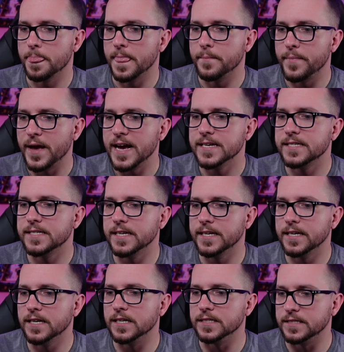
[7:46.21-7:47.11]

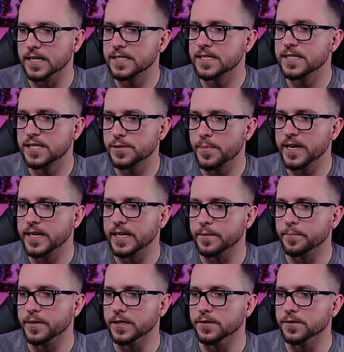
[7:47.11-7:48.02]
Passing a dozen spending
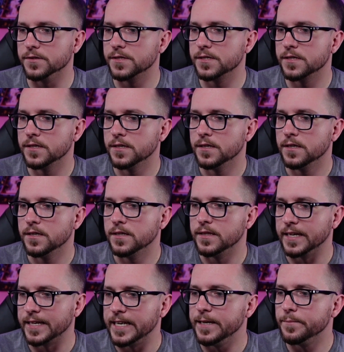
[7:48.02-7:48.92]
bills
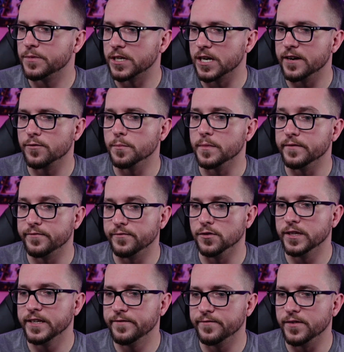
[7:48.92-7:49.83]
that keep the government
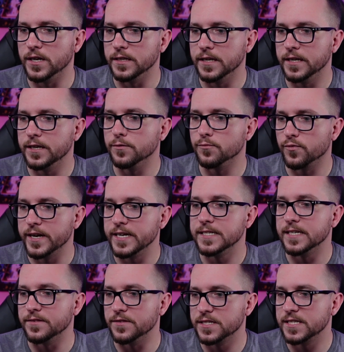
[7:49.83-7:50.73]
fully funded and
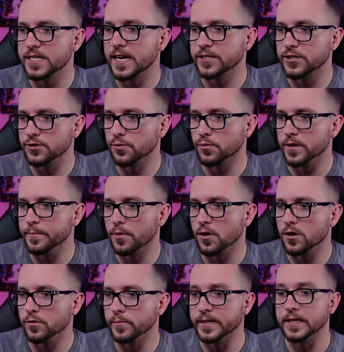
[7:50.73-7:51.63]
raising the statutory
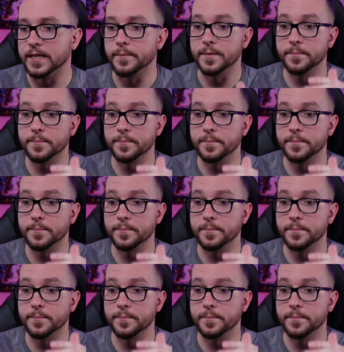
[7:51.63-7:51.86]
borrowing limit.